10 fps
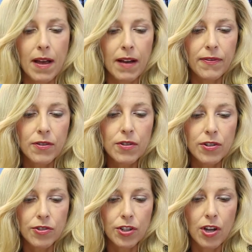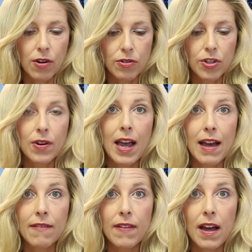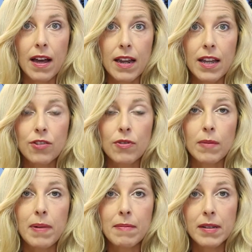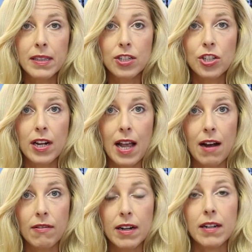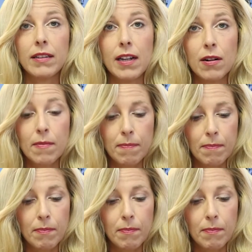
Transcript: a few years ago to have Israel publicly shut out in a letter